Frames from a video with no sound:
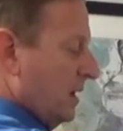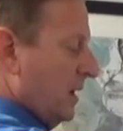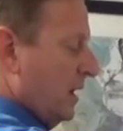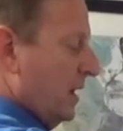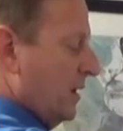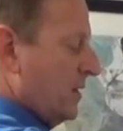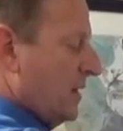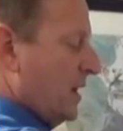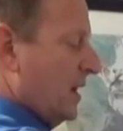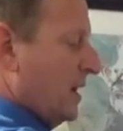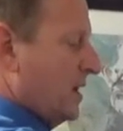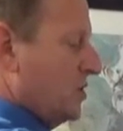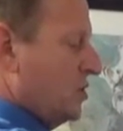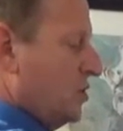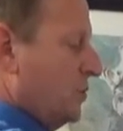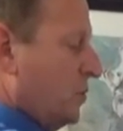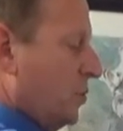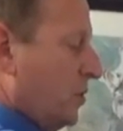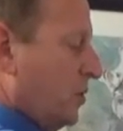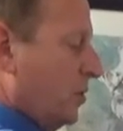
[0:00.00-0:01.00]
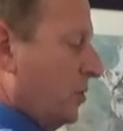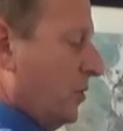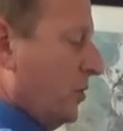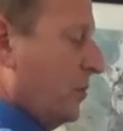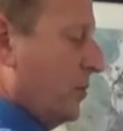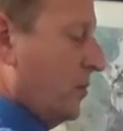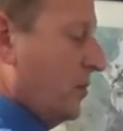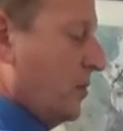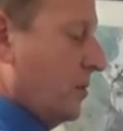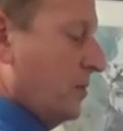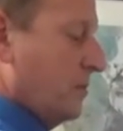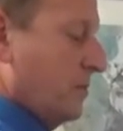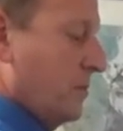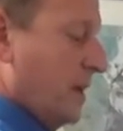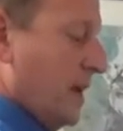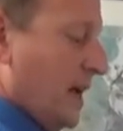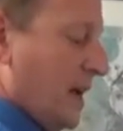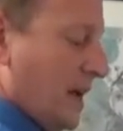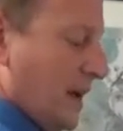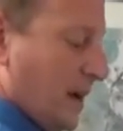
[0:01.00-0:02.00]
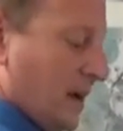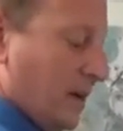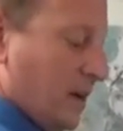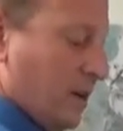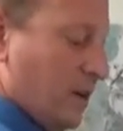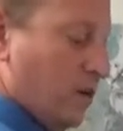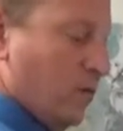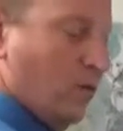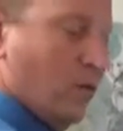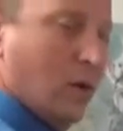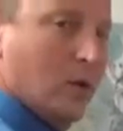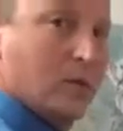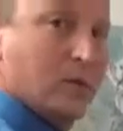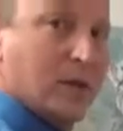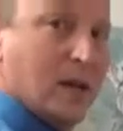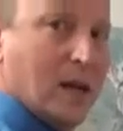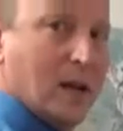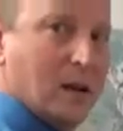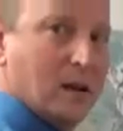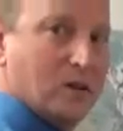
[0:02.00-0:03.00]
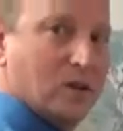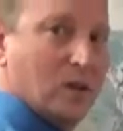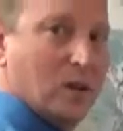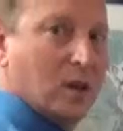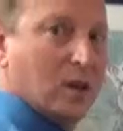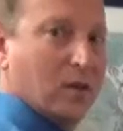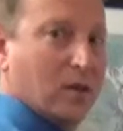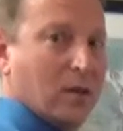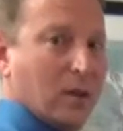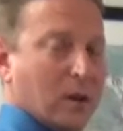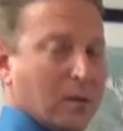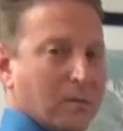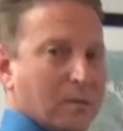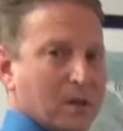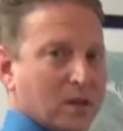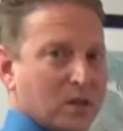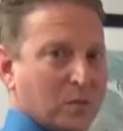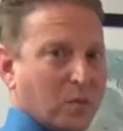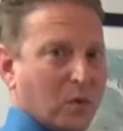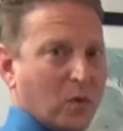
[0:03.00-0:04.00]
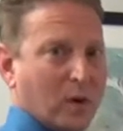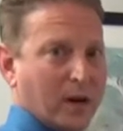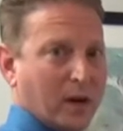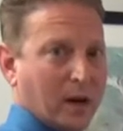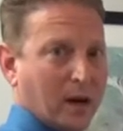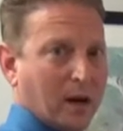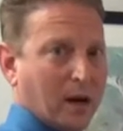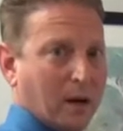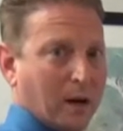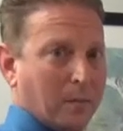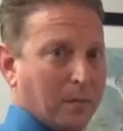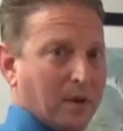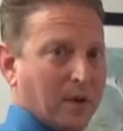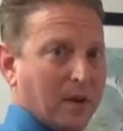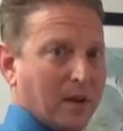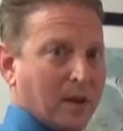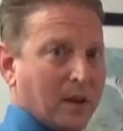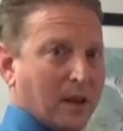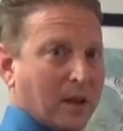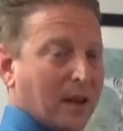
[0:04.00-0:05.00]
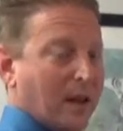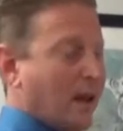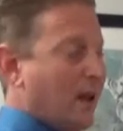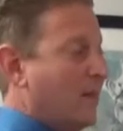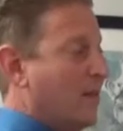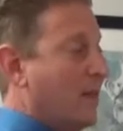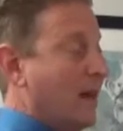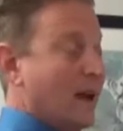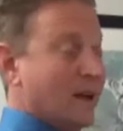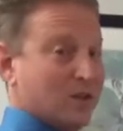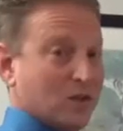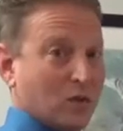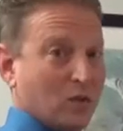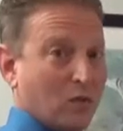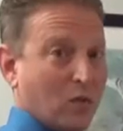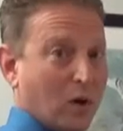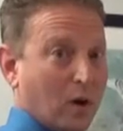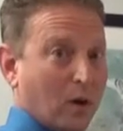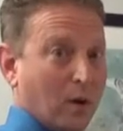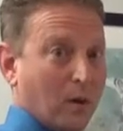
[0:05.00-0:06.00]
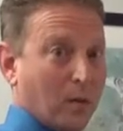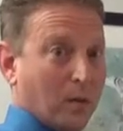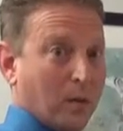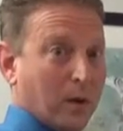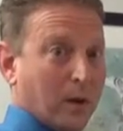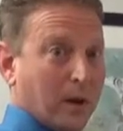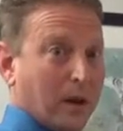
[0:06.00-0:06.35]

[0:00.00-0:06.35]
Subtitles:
and then as you pull the palm back, you rotate it so your thumb is pointing up, and that's a row.